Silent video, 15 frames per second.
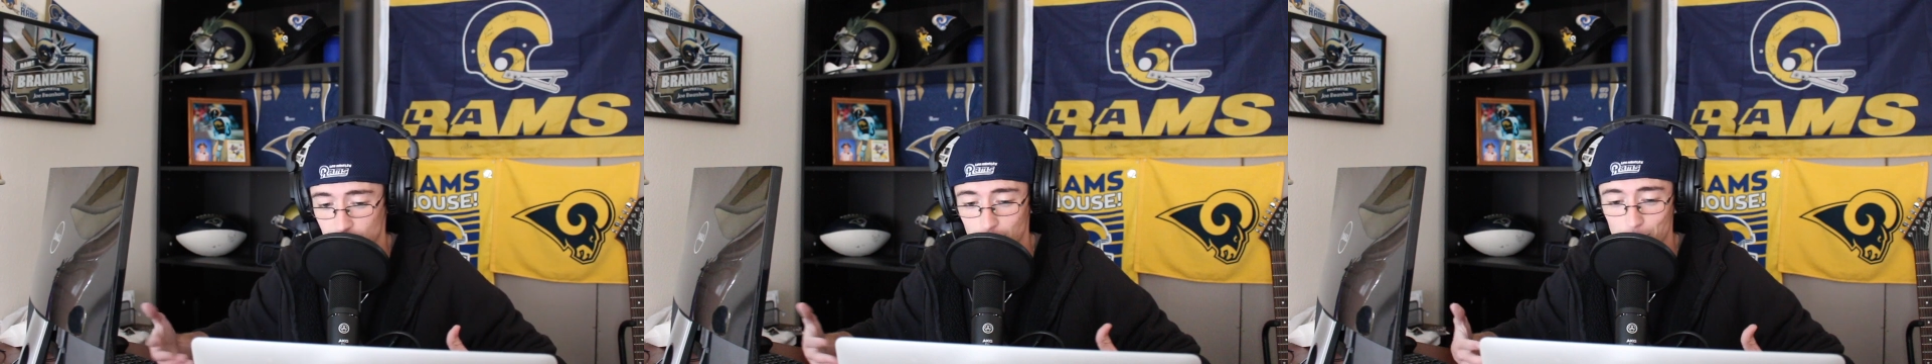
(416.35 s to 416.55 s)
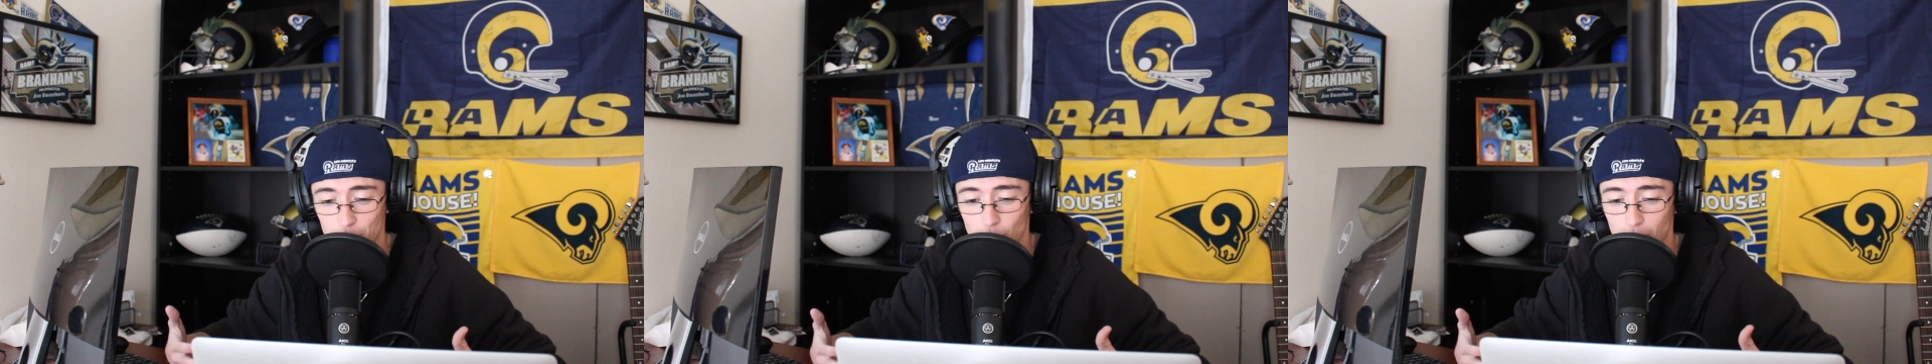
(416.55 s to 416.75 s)

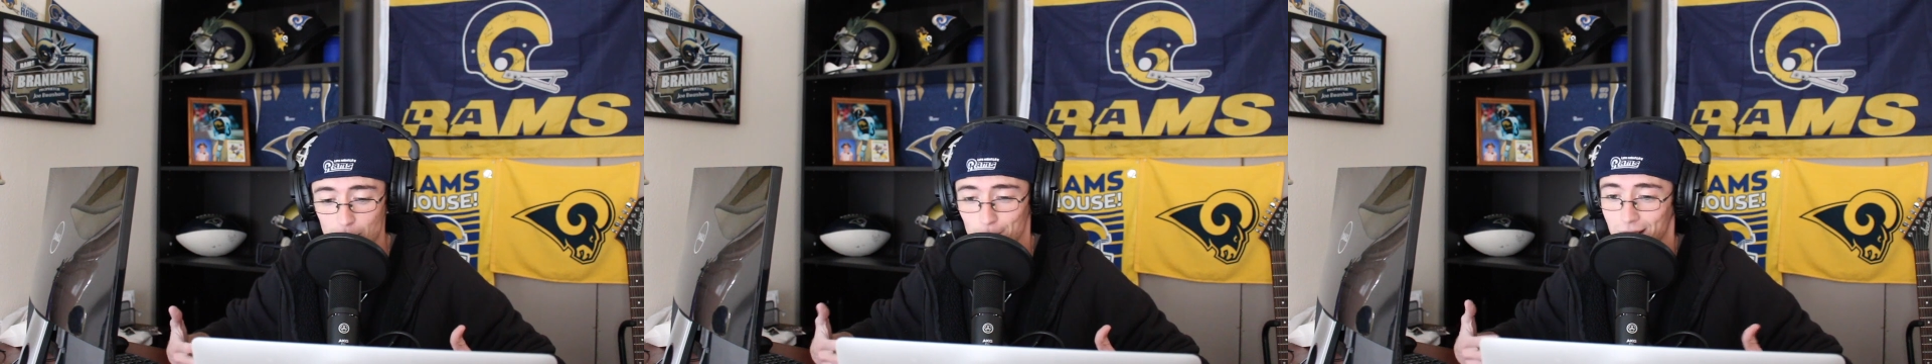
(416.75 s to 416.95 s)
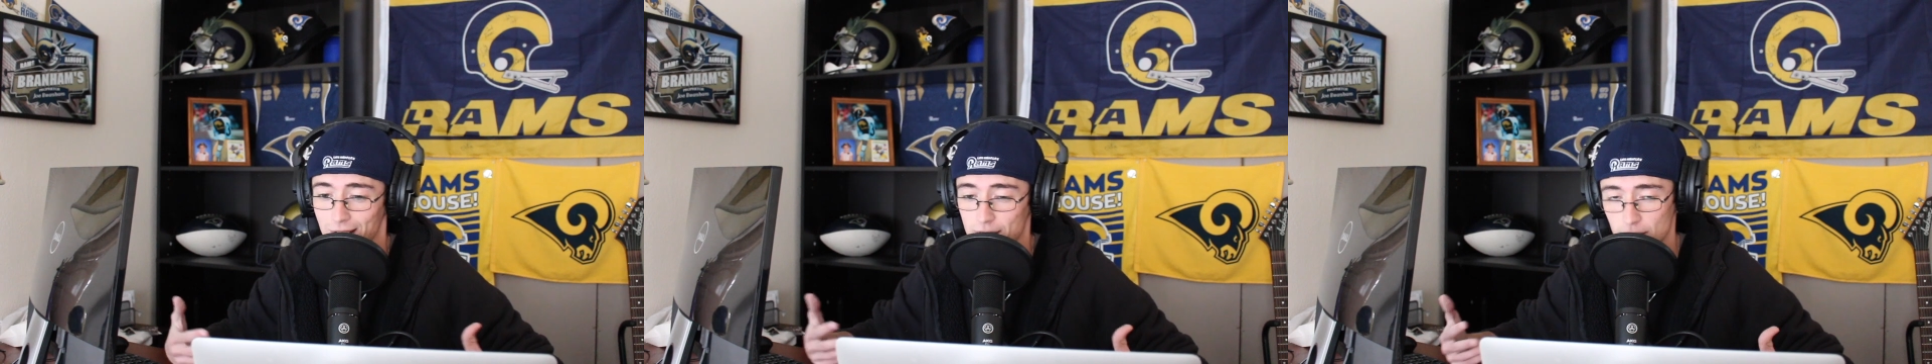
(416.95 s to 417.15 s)
Jimmy
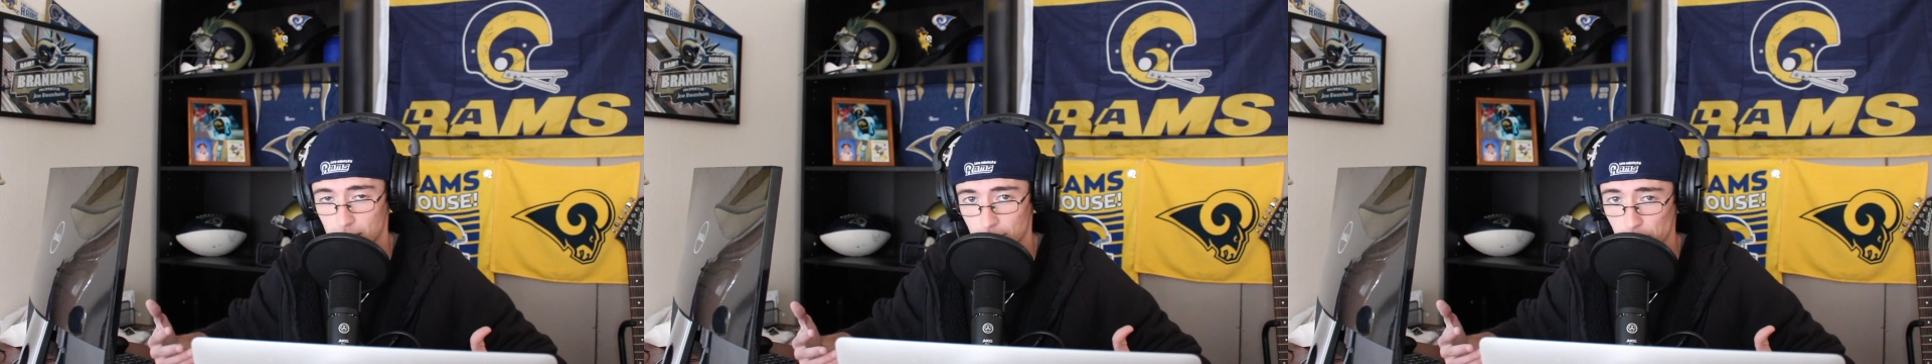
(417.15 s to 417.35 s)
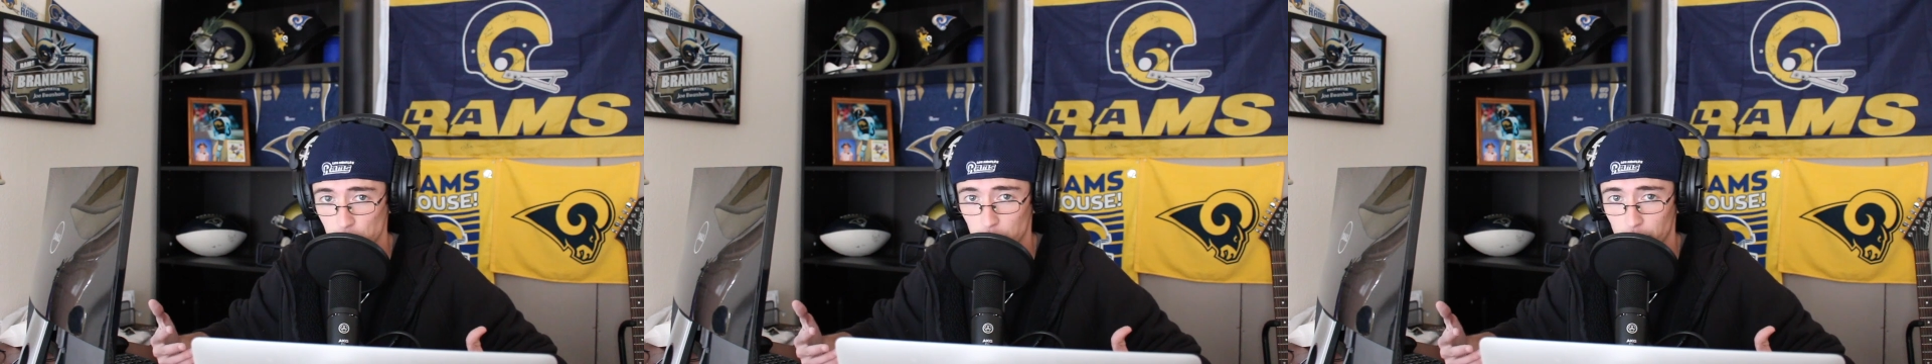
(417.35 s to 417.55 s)
Graham is a
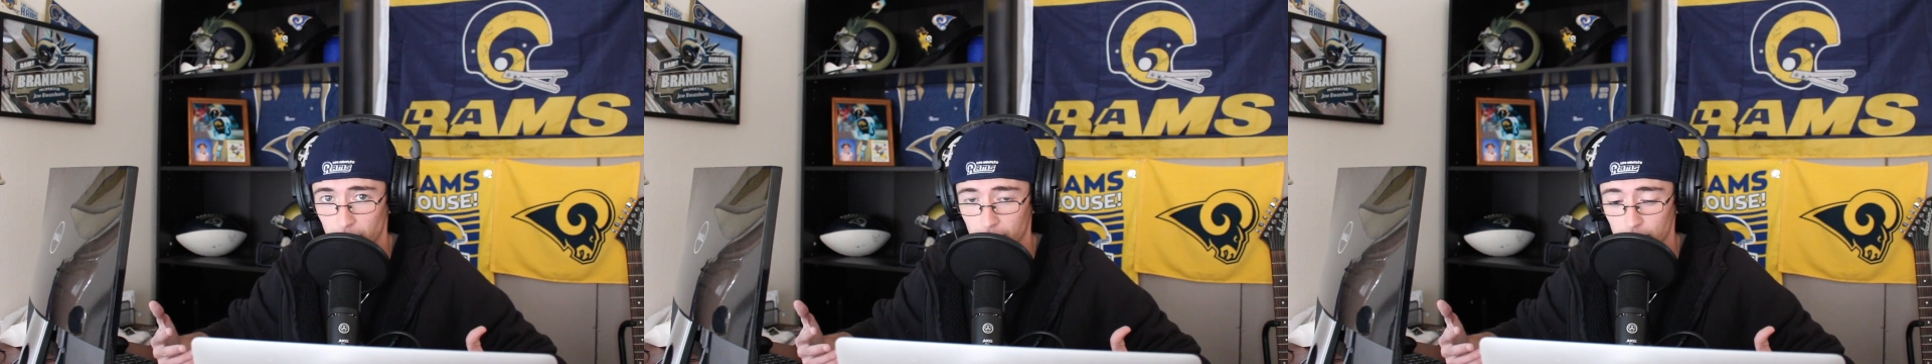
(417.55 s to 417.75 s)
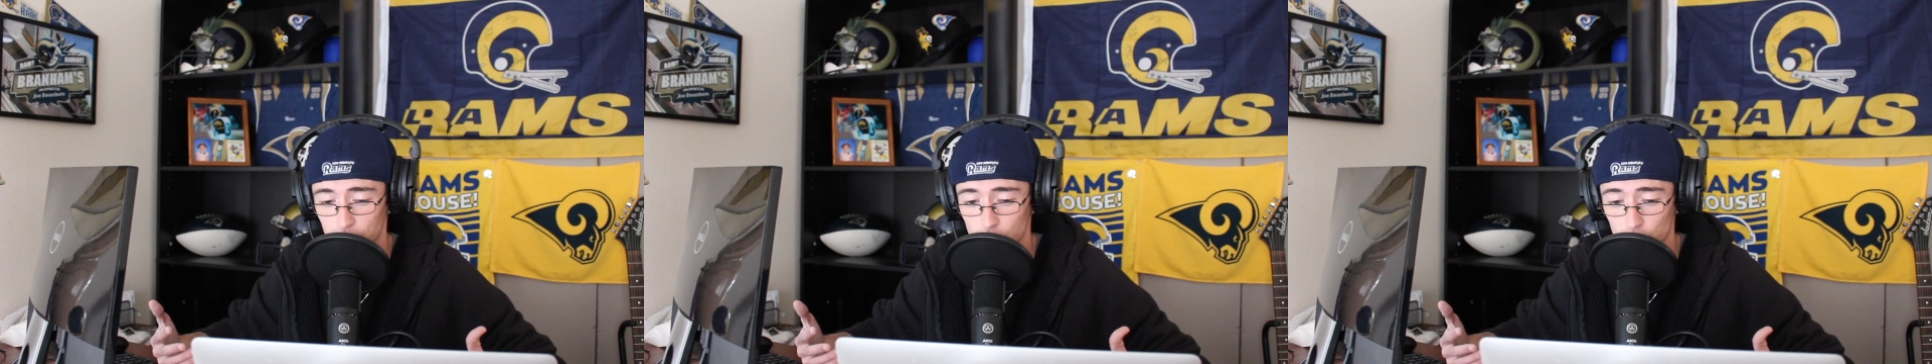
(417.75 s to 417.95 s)
difficult
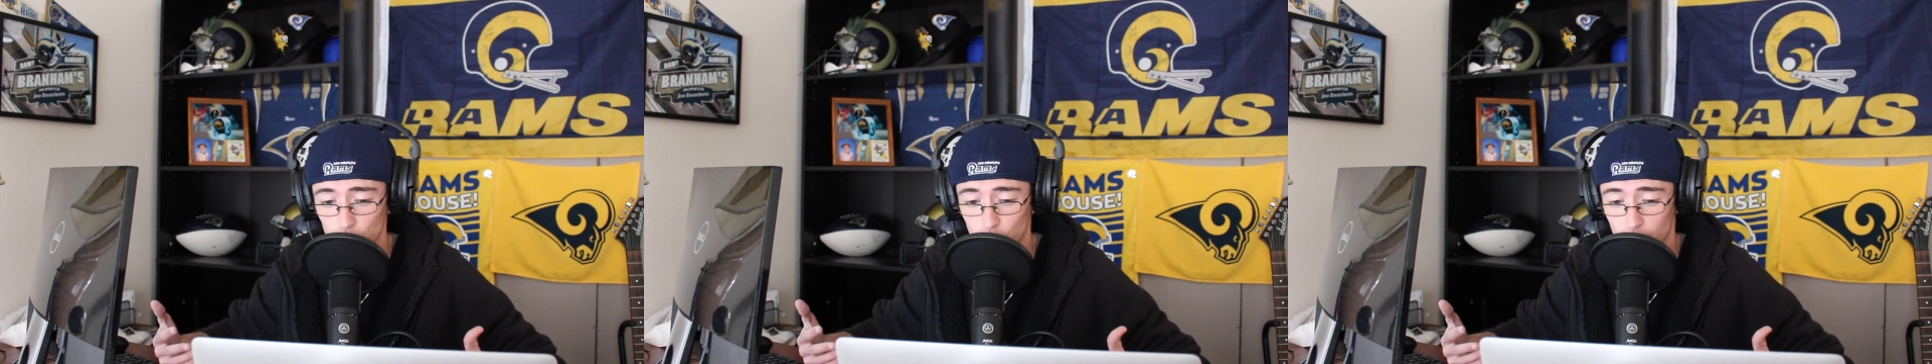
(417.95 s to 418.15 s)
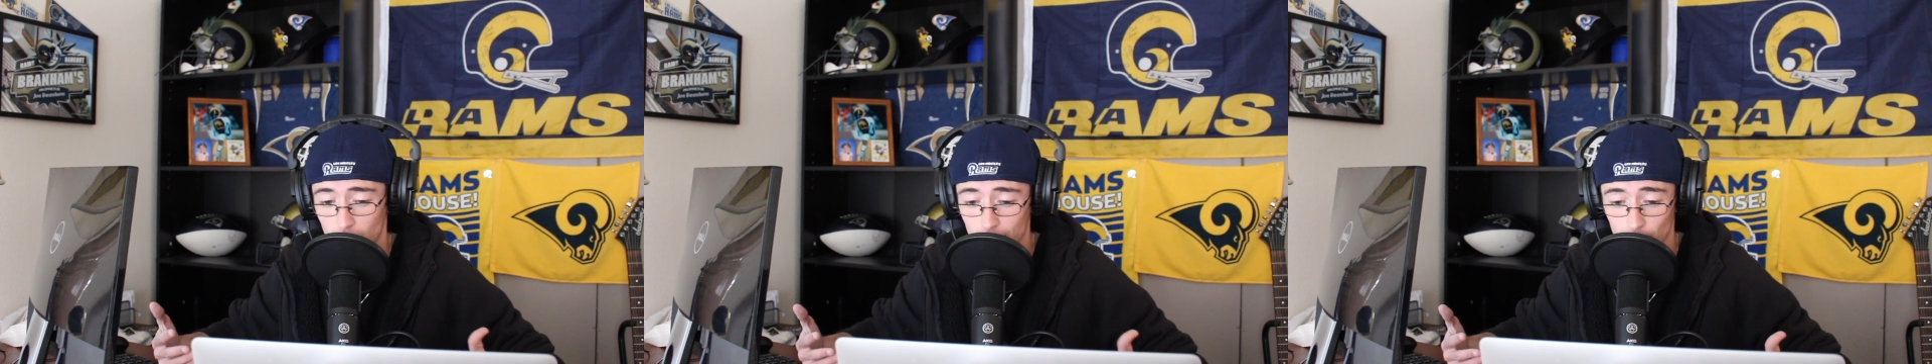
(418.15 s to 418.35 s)
player
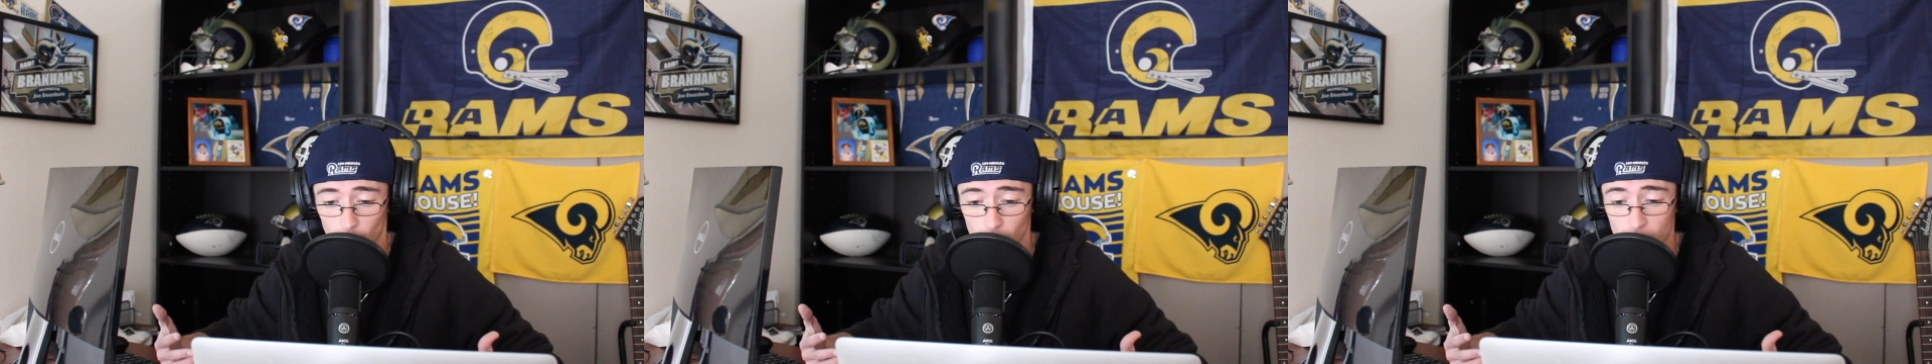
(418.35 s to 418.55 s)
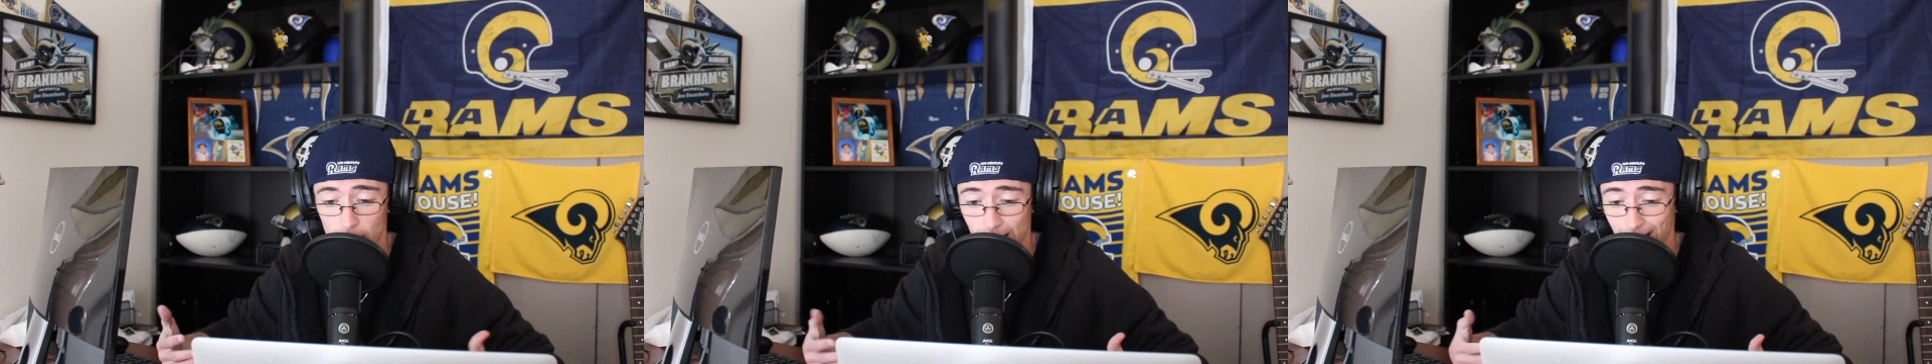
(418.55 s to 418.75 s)
to
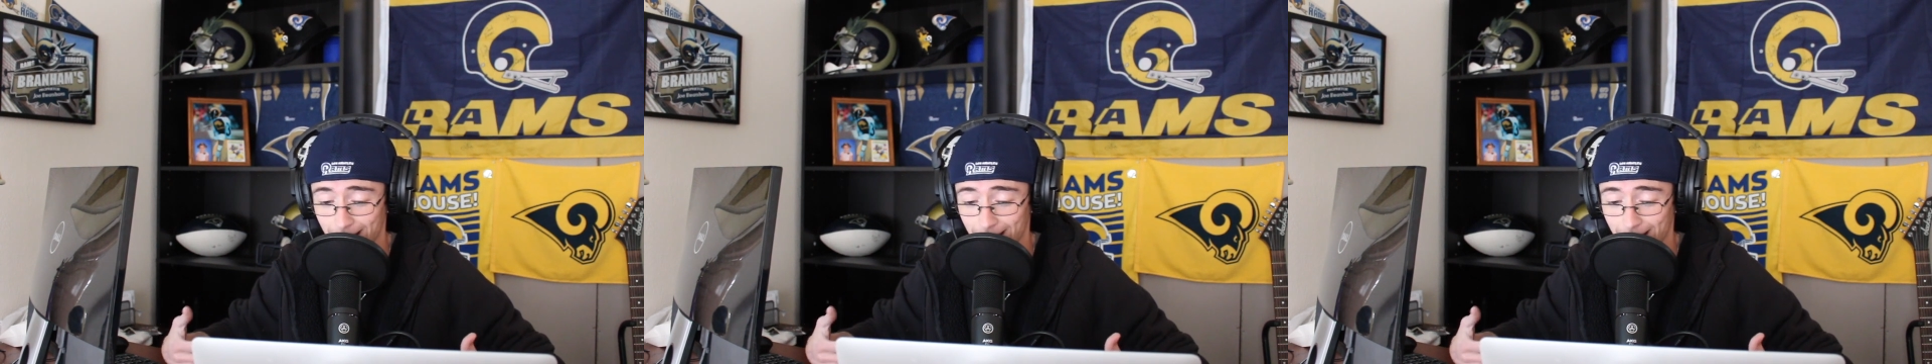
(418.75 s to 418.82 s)
cover.